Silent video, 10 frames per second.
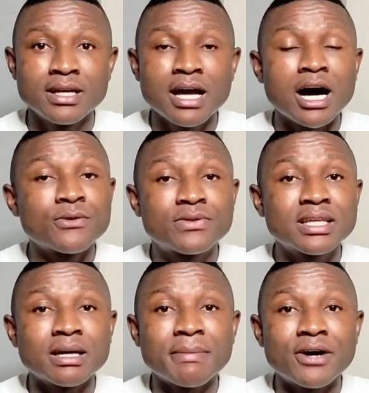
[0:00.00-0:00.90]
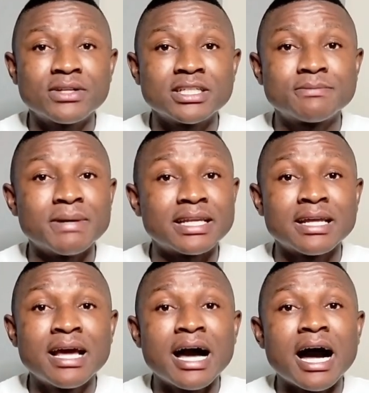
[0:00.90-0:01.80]
I'll think about this, but
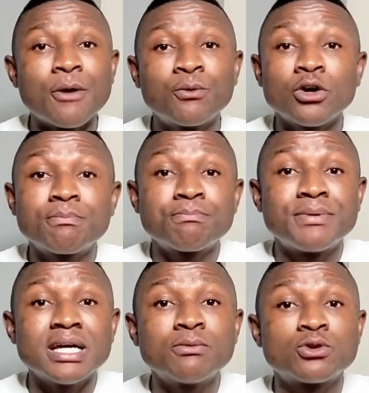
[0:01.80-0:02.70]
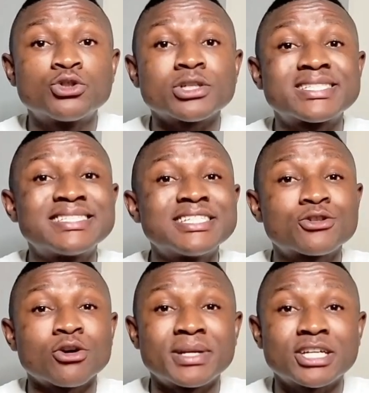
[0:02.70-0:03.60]
I will not be able to just cease
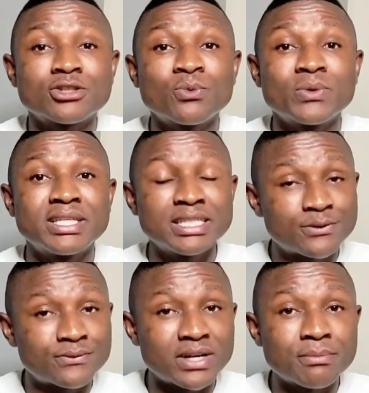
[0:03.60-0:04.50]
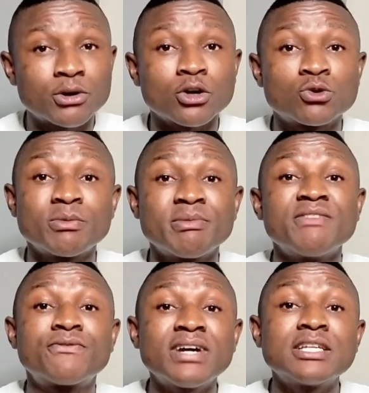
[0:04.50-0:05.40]
communication with this friend because we've been
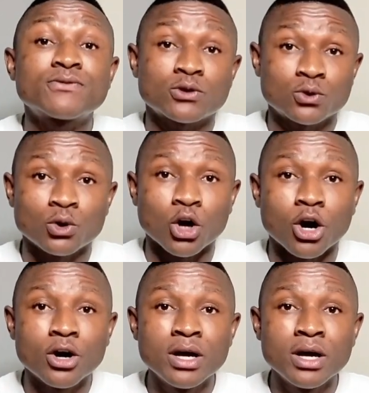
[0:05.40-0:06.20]
friends for so long.